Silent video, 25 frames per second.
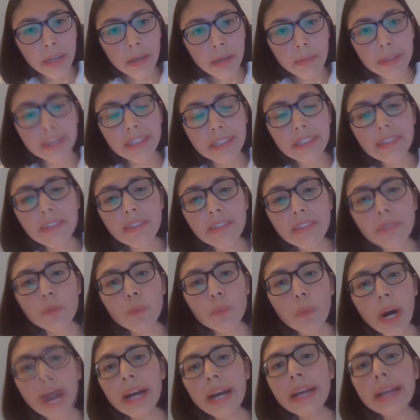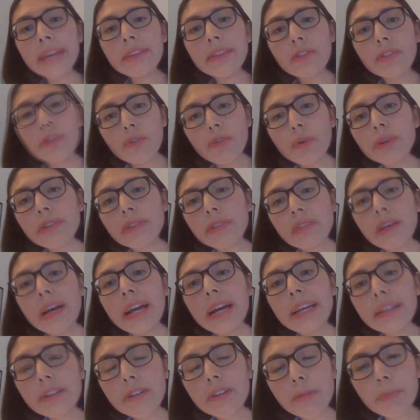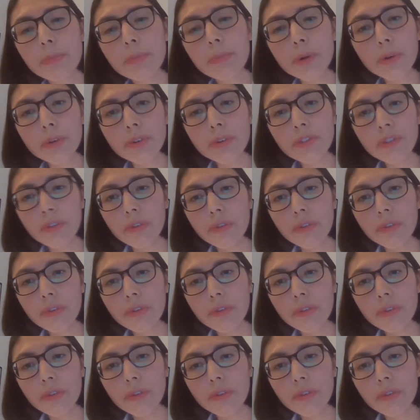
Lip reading: but this is why the short-sighted approach